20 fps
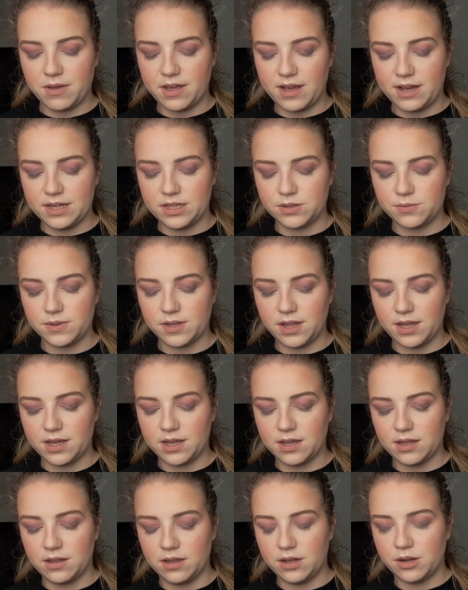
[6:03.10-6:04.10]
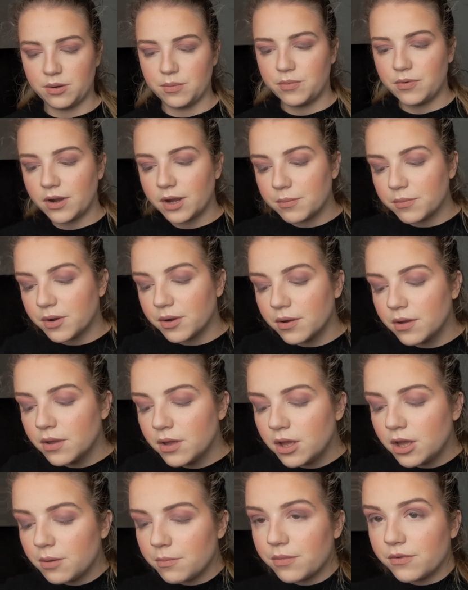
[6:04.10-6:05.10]
my eyes with like a glitter primer
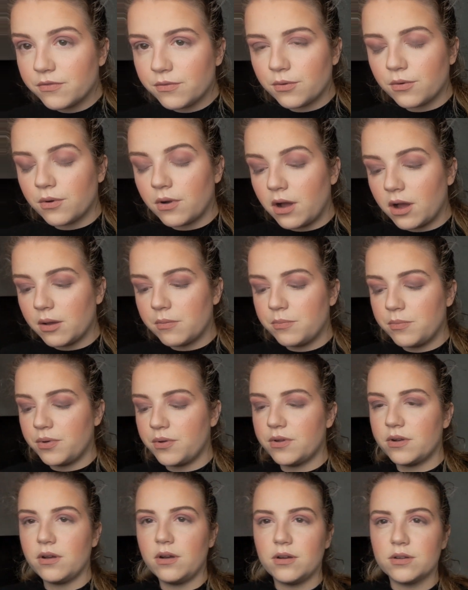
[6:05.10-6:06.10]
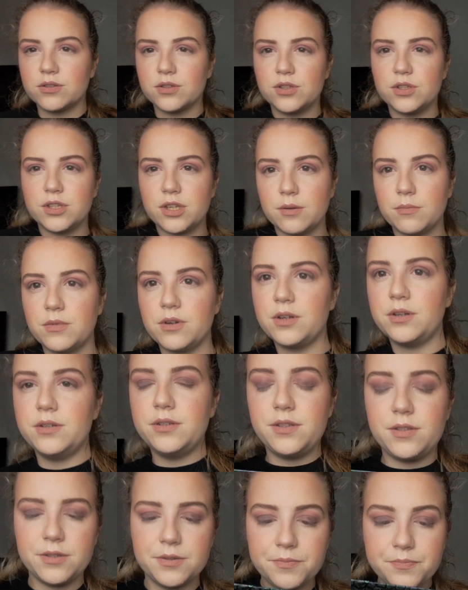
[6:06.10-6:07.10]
before I put on
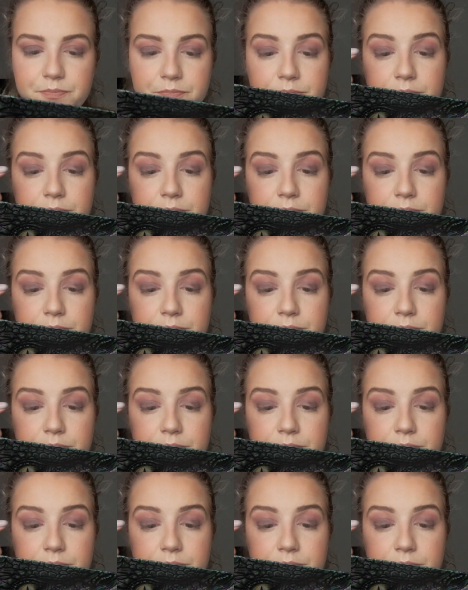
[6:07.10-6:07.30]
shimmers.